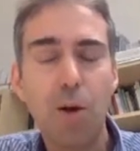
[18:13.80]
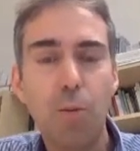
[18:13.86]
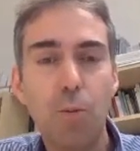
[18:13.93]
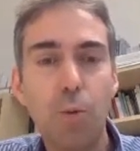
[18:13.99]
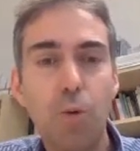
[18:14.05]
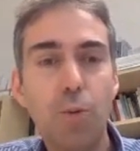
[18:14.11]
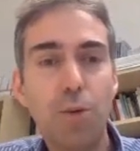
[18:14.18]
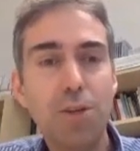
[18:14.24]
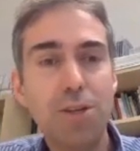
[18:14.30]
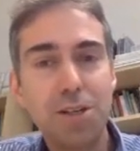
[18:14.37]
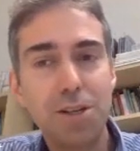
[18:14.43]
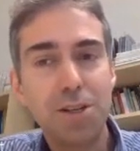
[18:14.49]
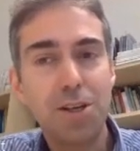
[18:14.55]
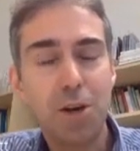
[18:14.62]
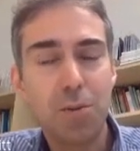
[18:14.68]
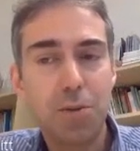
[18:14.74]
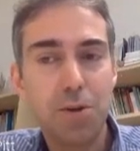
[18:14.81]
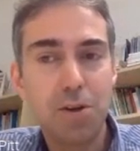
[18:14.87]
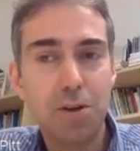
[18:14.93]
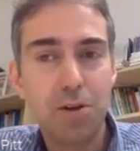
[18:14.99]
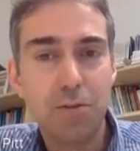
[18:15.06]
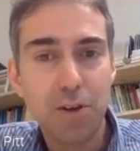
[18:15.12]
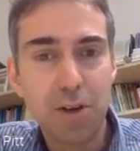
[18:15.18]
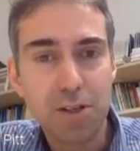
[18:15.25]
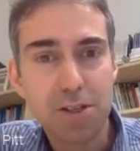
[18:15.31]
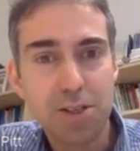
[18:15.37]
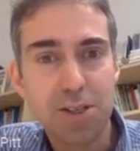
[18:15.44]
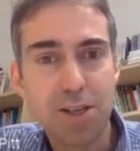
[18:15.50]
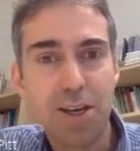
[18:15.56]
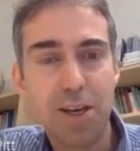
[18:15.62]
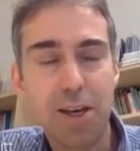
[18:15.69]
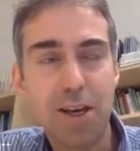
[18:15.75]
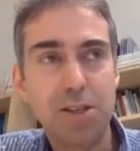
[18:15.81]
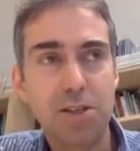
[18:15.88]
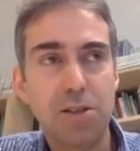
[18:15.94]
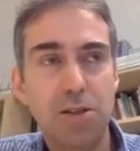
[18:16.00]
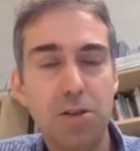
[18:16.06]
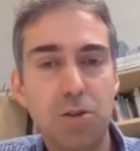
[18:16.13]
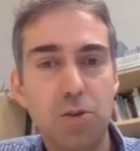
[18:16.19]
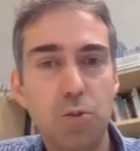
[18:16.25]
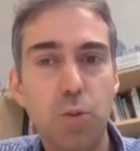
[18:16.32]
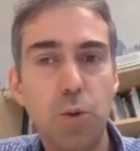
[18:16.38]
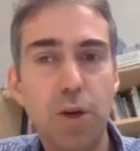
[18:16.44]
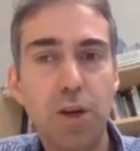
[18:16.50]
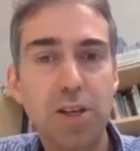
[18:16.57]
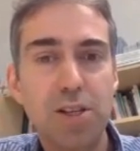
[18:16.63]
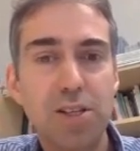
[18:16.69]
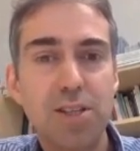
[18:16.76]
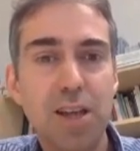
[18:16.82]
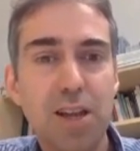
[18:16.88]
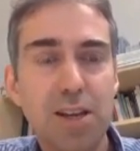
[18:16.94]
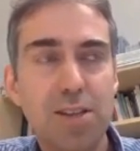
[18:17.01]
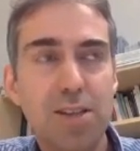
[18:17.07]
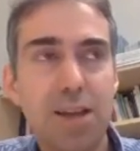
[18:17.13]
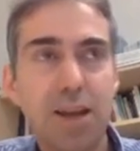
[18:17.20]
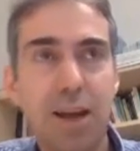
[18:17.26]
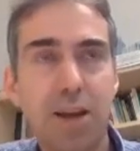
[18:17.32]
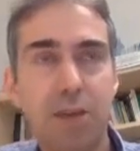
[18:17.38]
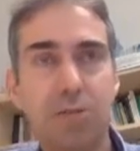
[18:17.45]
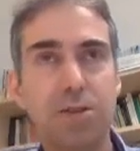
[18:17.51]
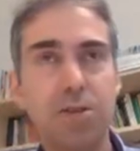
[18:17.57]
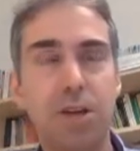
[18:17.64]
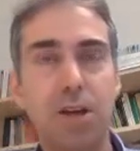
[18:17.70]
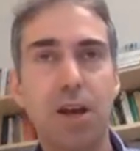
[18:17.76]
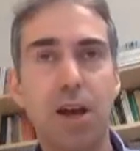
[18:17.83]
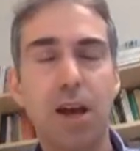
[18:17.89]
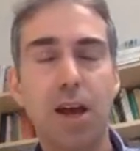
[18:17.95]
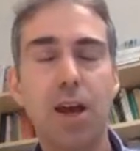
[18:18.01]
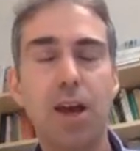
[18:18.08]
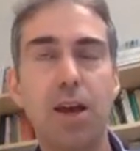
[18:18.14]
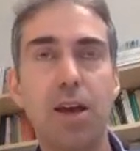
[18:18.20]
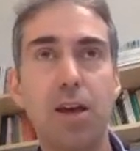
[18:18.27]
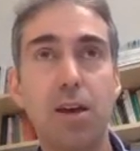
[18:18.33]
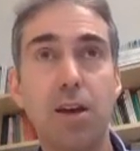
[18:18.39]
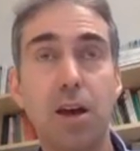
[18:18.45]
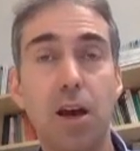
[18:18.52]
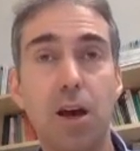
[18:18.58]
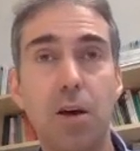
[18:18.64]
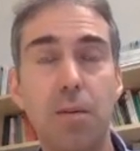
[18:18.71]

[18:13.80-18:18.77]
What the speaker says: What we did at the Open University is that we sent out a